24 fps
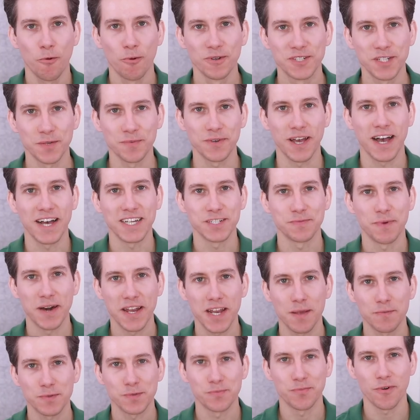What's up guys, my
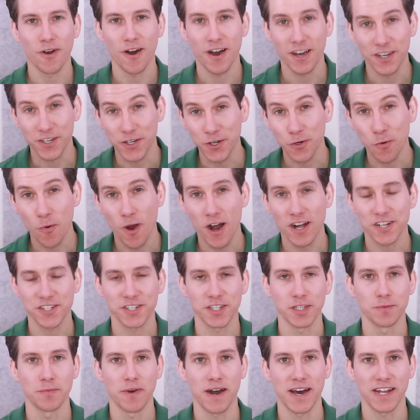name is Brock, you're
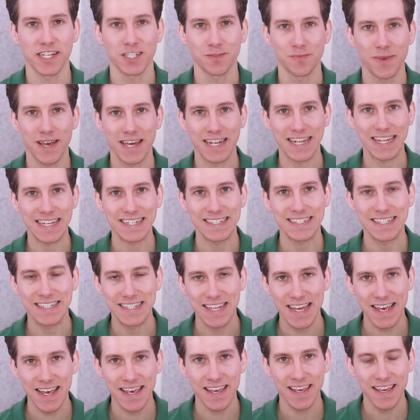watching The Modest Man, and
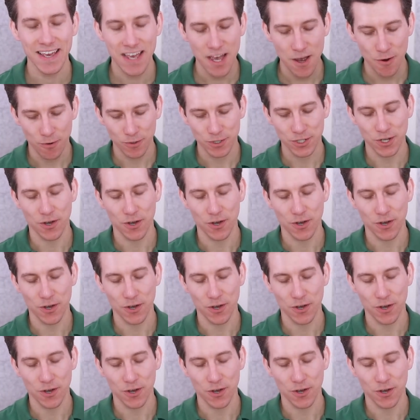today we're